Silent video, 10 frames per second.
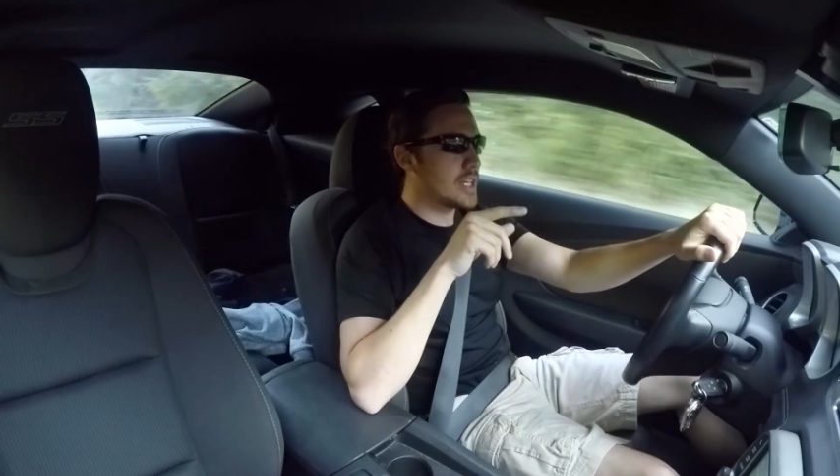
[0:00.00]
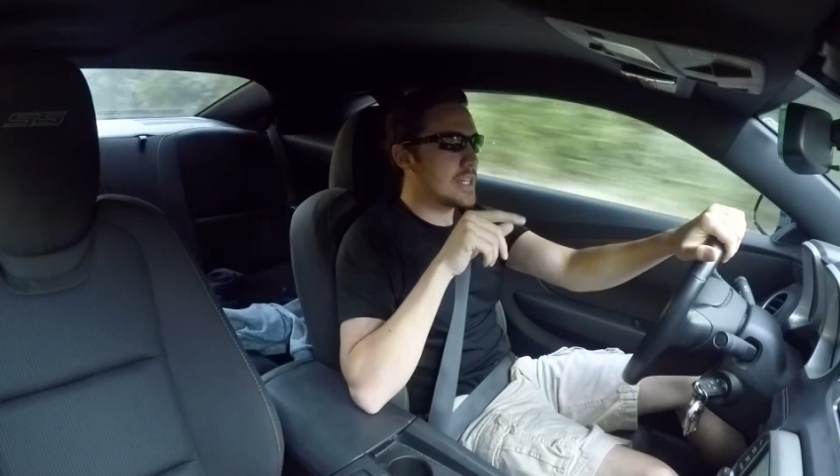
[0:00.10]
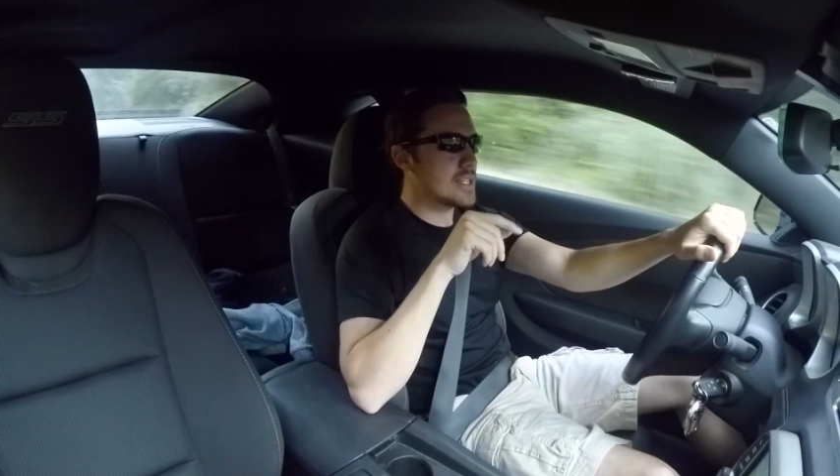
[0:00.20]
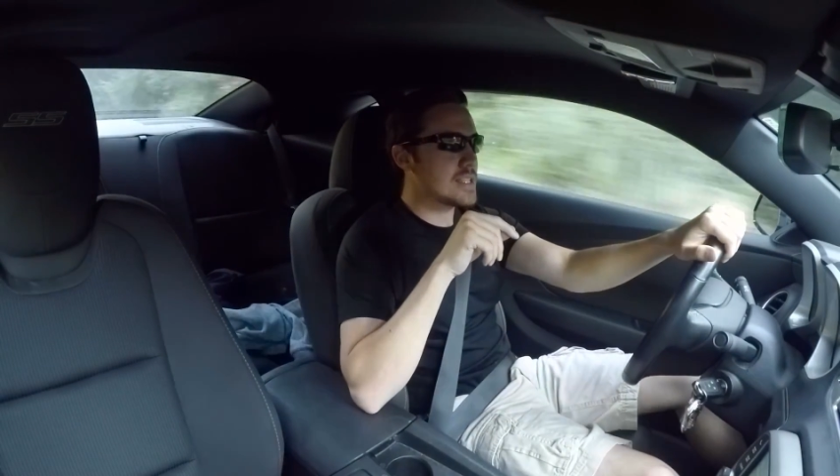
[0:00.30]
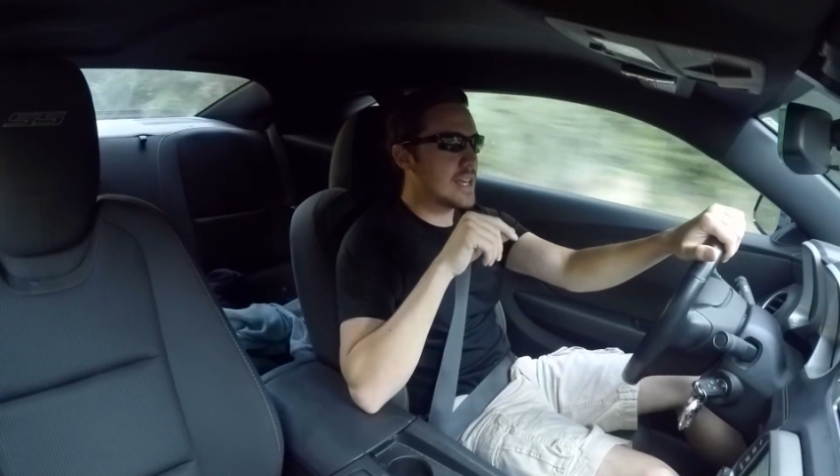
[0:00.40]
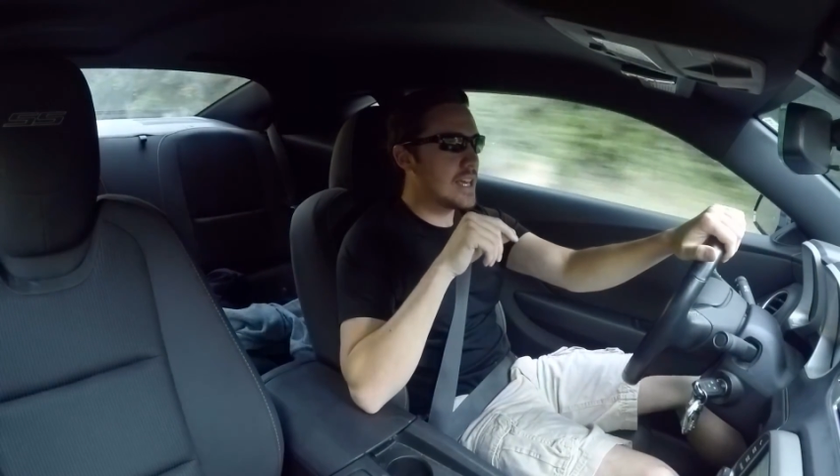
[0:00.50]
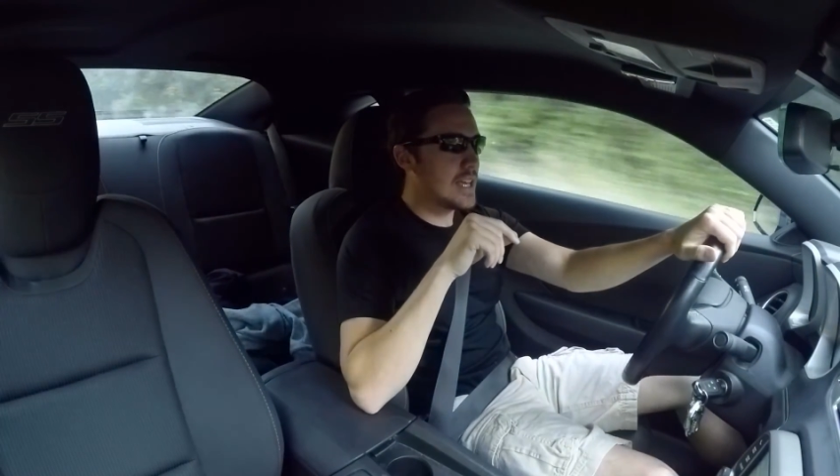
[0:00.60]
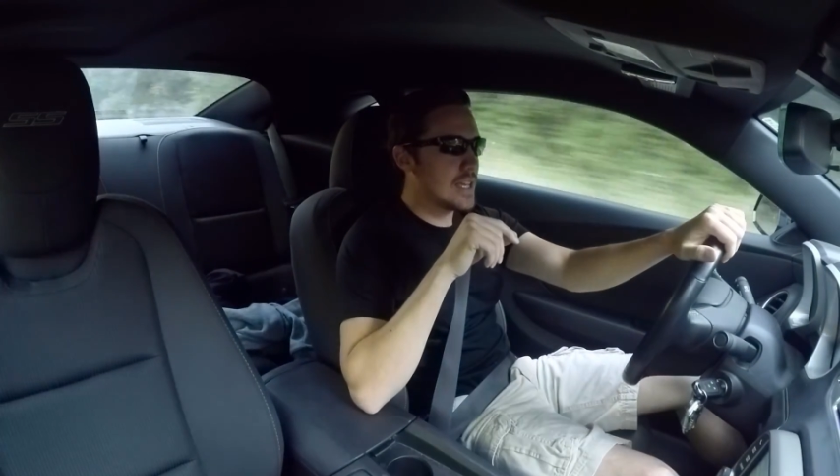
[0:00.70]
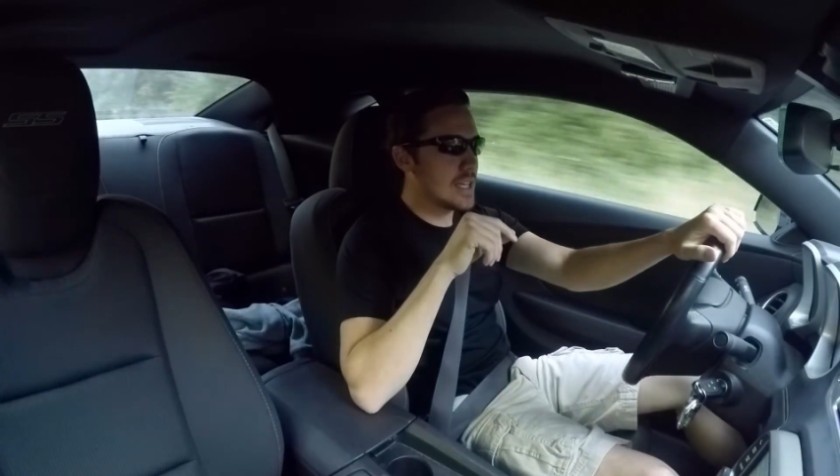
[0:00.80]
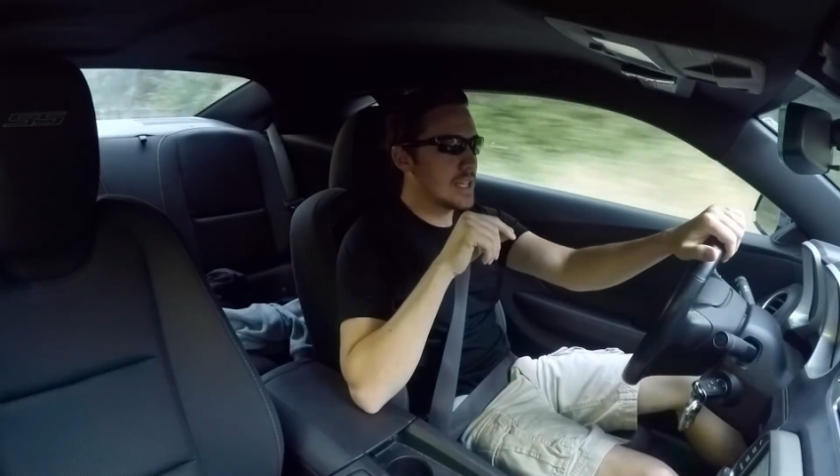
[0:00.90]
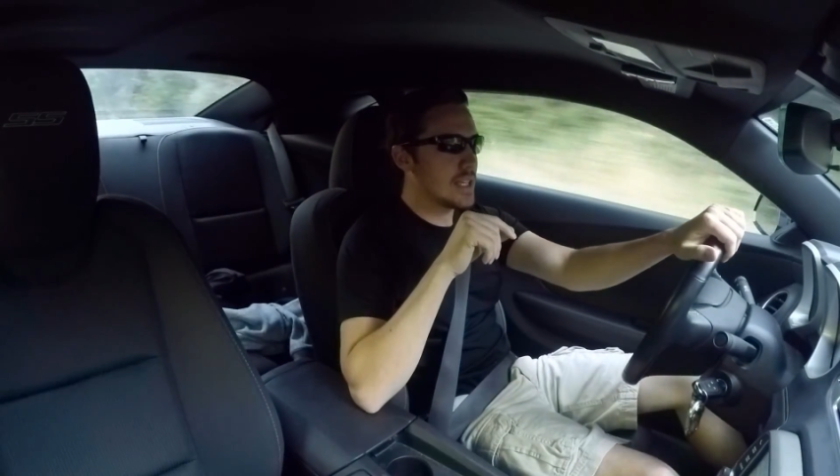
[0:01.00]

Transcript: it saying,